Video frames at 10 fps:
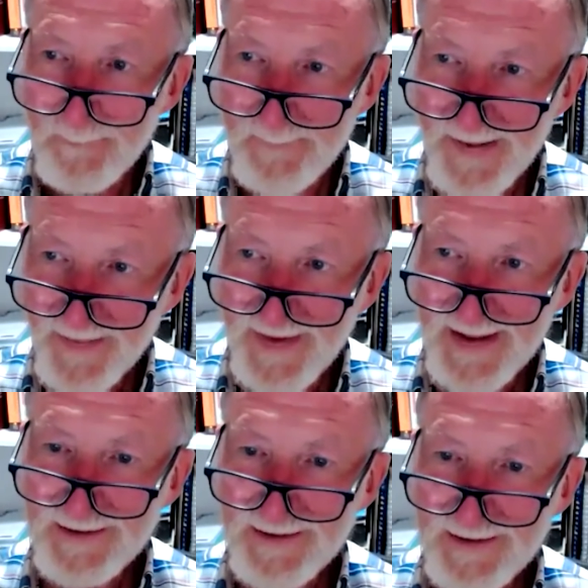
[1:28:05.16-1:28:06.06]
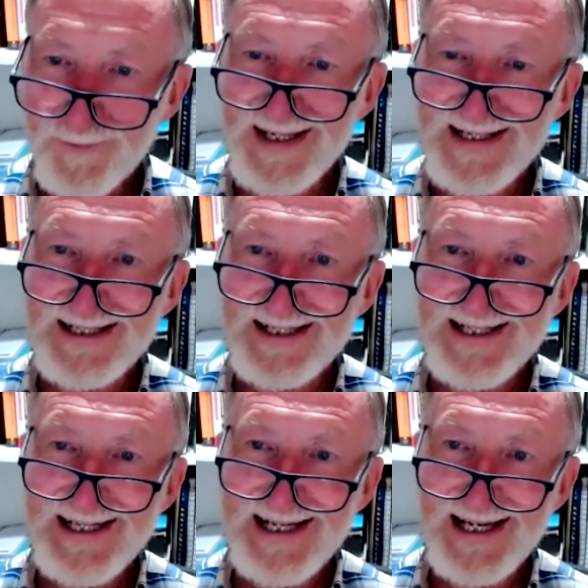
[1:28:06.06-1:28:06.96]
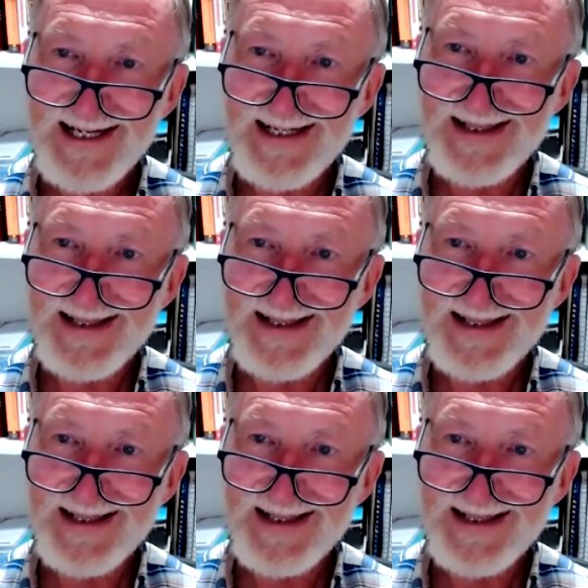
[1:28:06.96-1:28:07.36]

But then if you buy clear honey